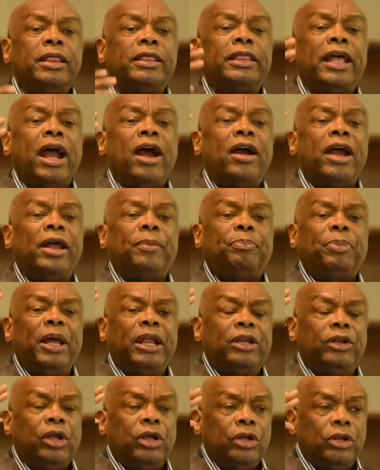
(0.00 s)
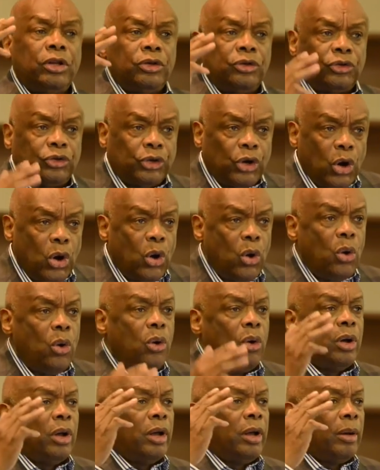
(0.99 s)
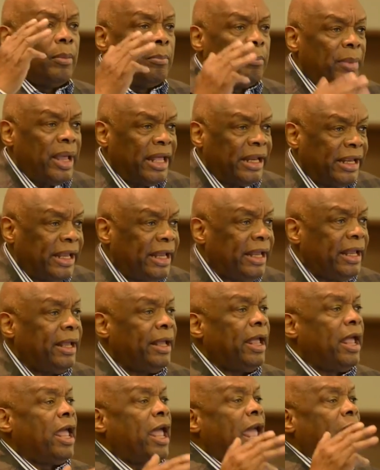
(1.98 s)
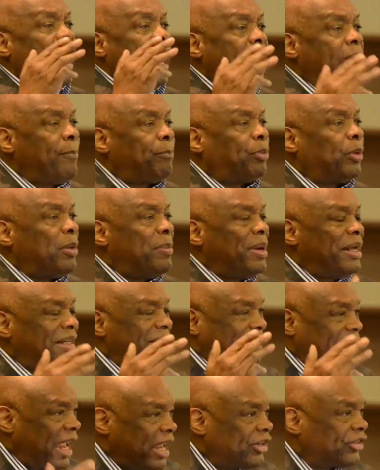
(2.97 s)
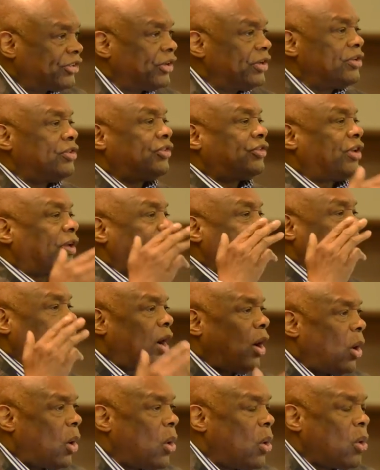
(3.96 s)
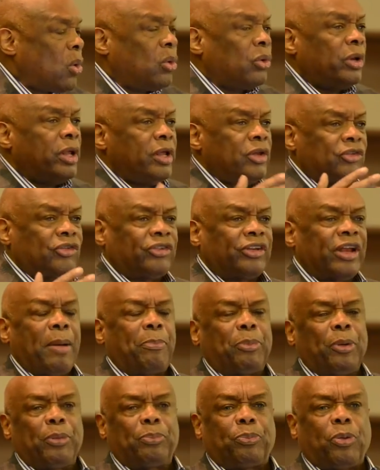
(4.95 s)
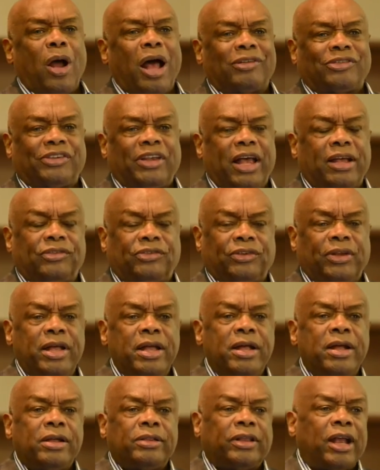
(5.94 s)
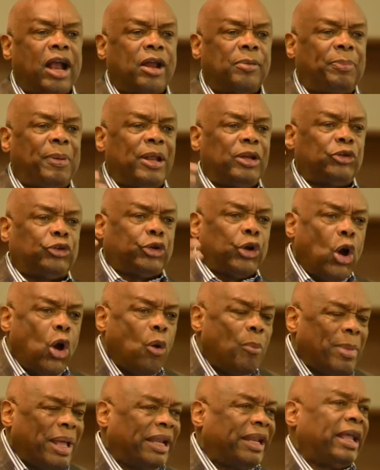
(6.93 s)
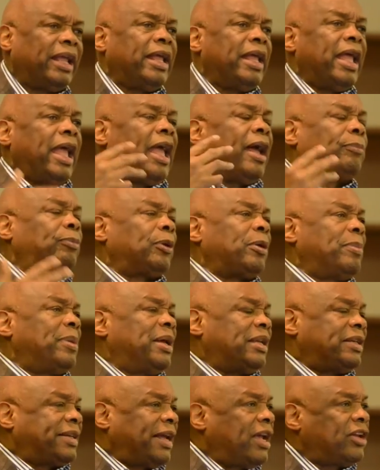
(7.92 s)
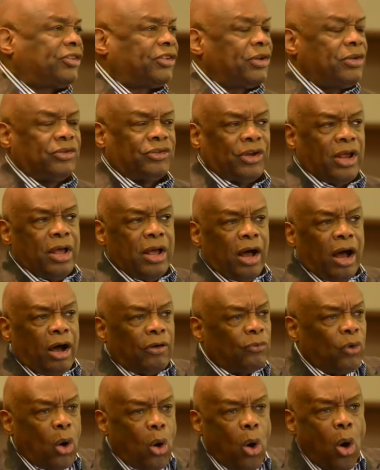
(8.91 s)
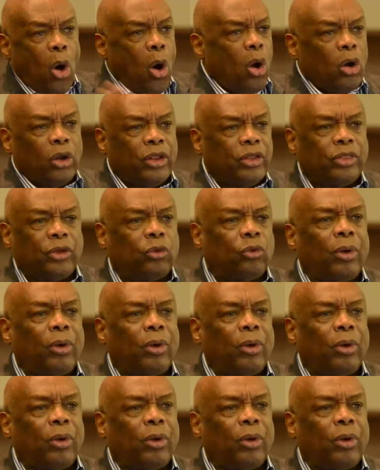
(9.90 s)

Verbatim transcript: there had been too many implementations of the old separate process. There had been too many implementations of all of the